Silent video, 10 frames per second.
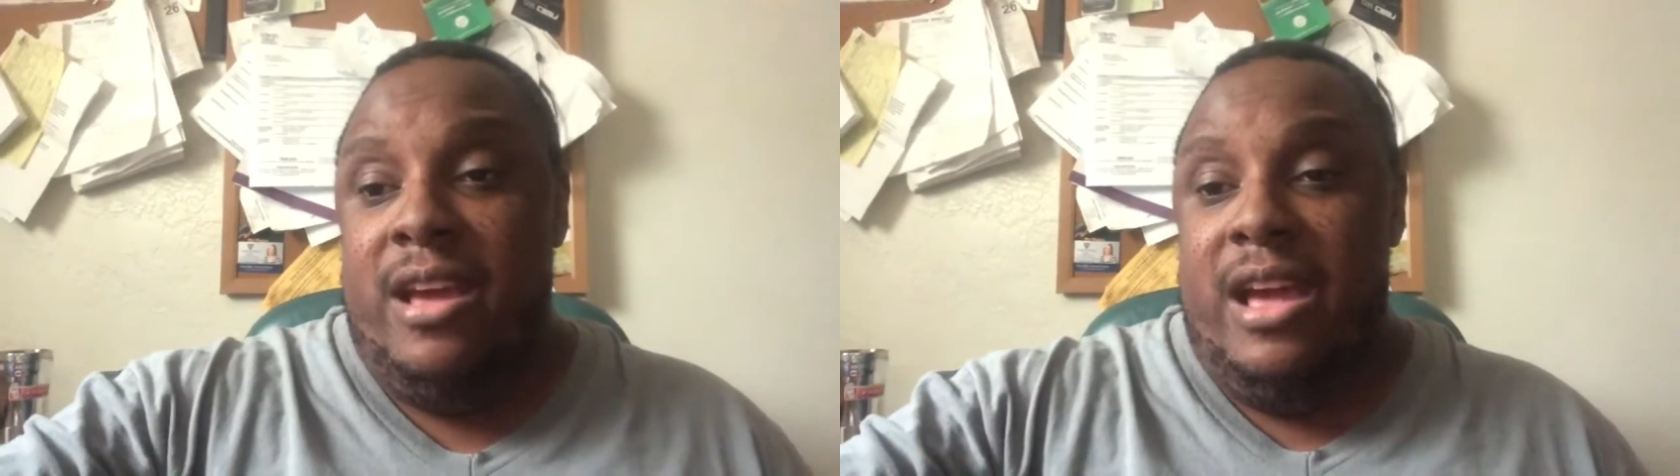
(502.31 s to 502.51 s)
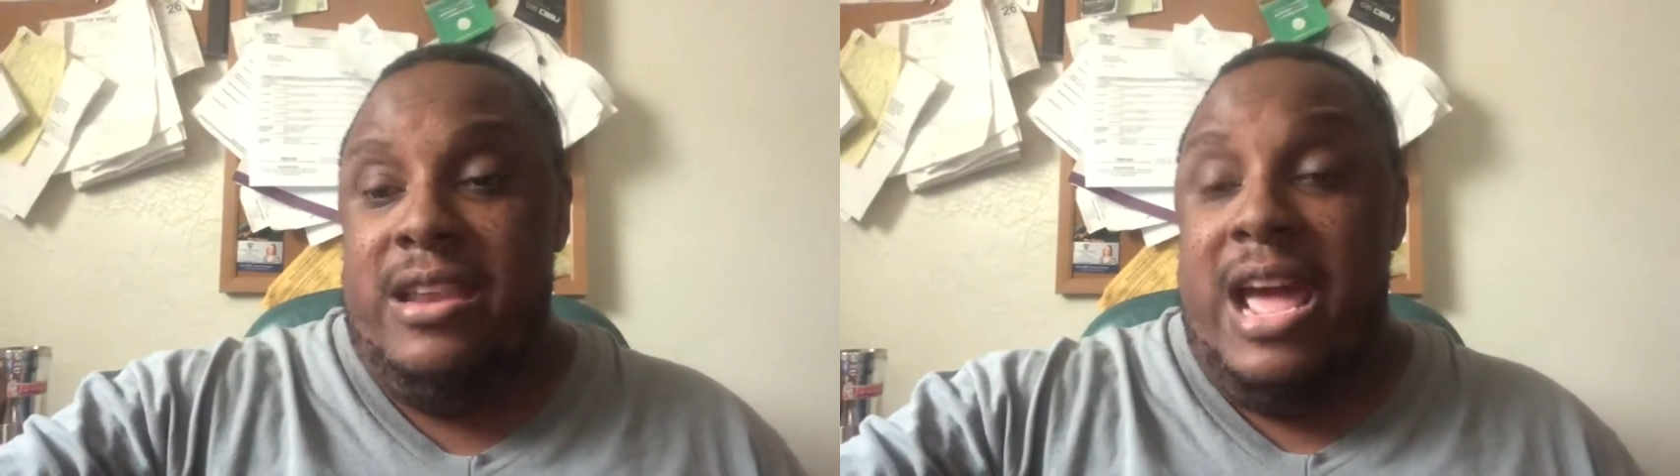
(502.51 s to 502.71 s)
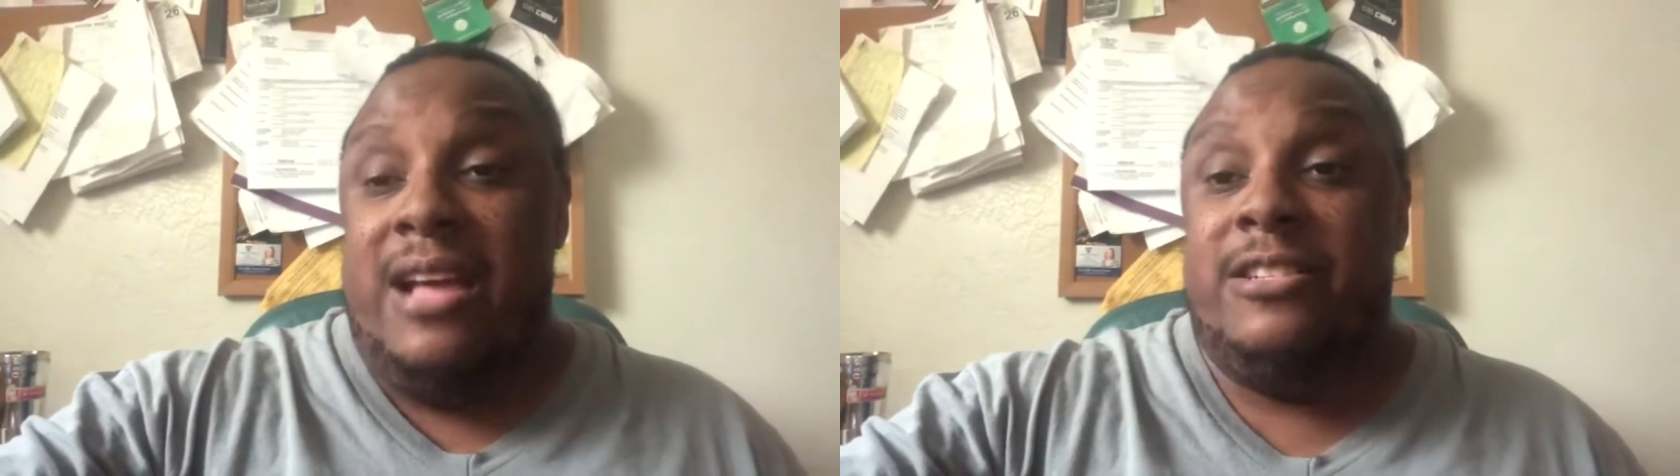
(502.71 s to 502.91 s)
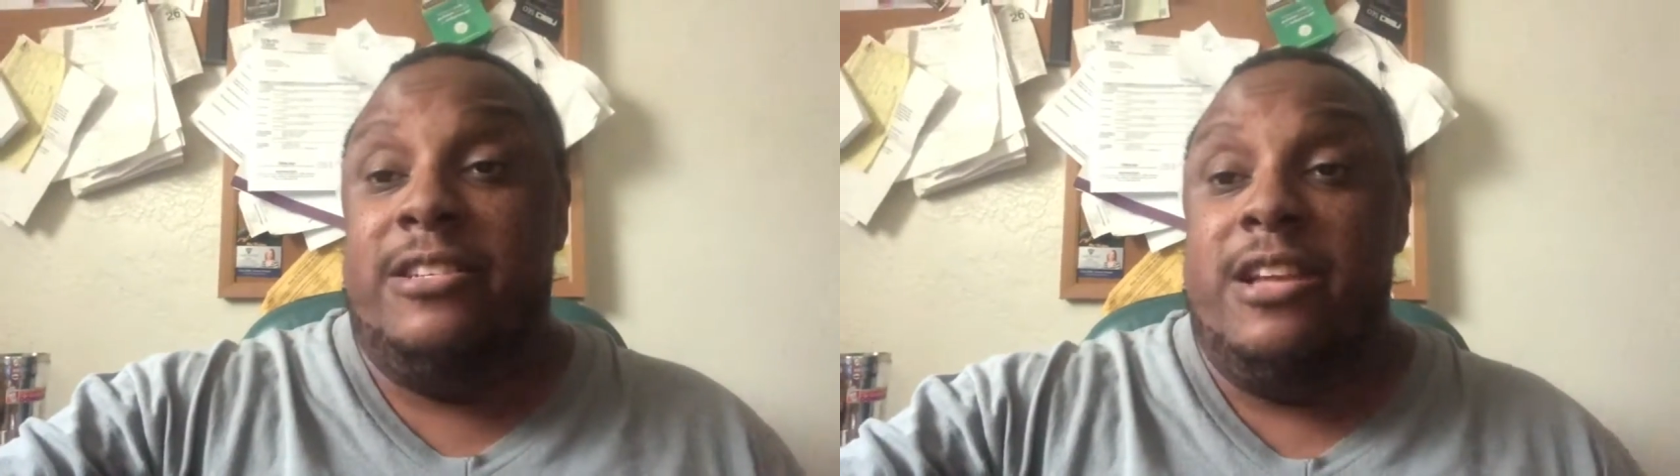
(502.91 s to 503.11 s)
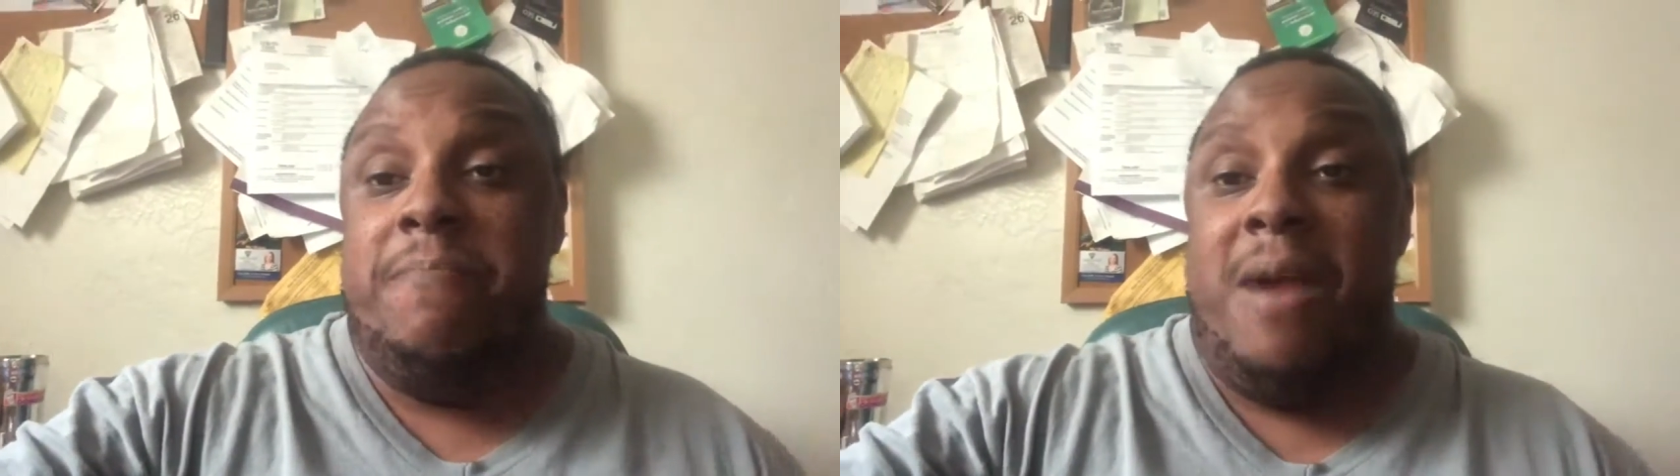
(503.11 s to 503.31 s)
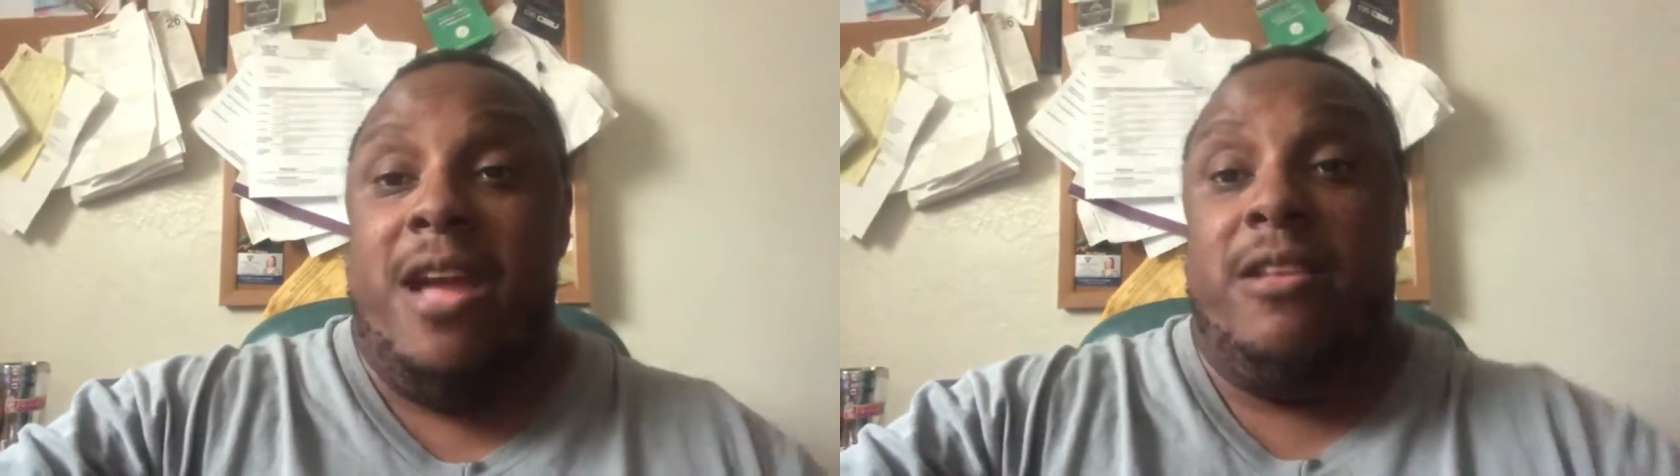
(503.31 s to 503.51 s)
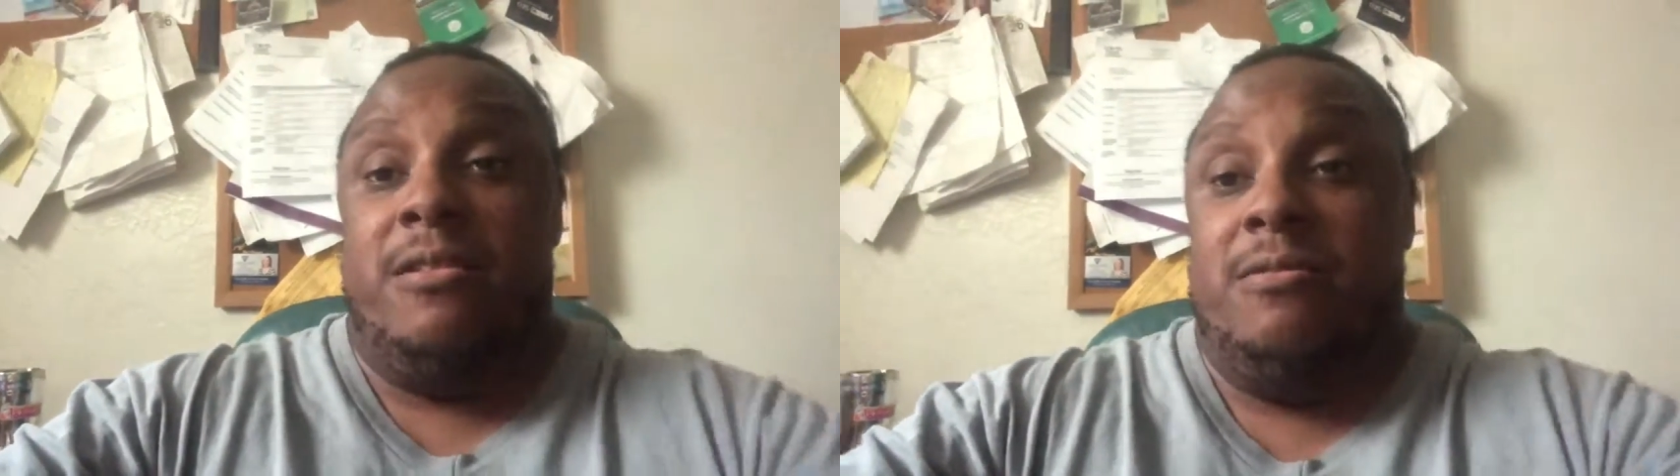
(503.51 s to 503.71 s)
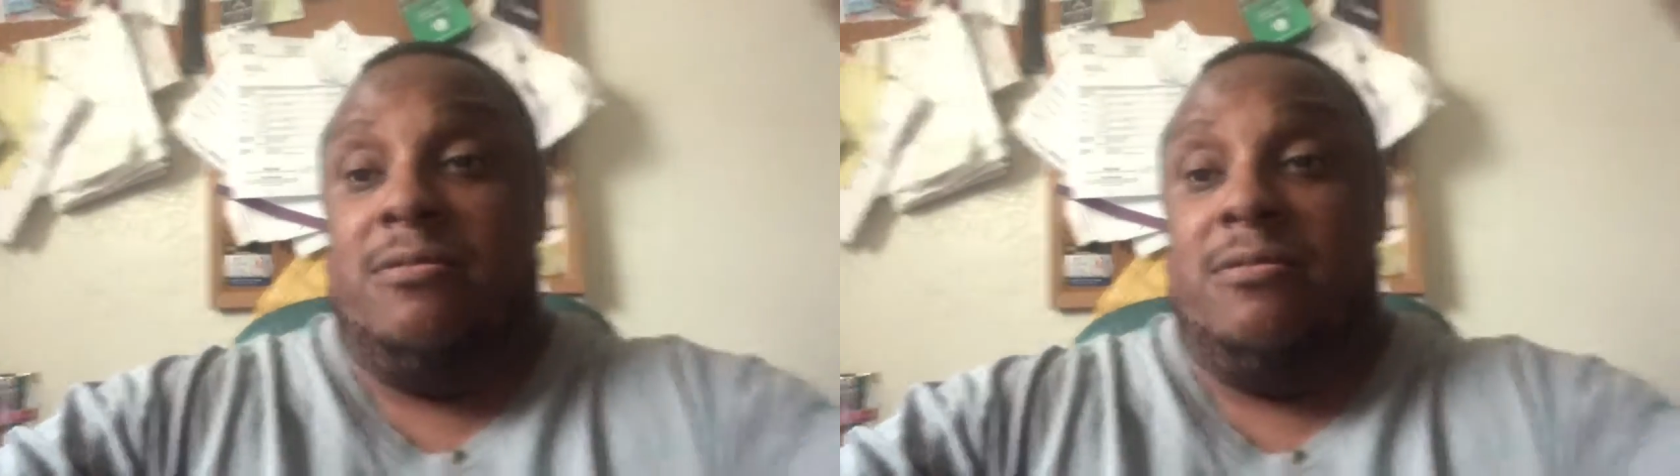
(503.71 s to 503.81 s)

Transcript: And that shit might